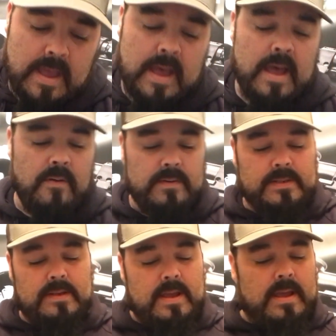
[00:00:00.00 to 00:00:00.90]
I would
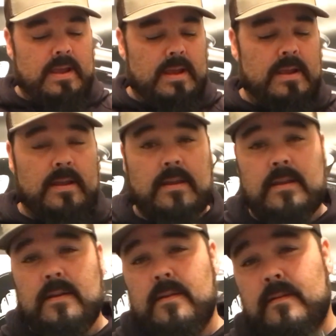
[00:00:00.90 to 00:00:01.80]
say
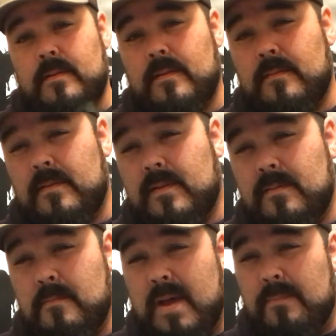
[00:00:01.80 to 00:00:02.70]

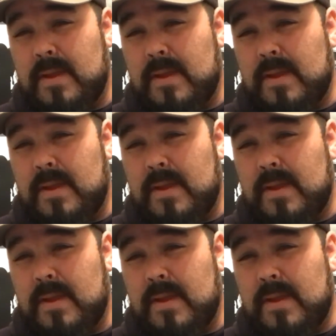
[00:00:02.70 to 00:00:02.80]
my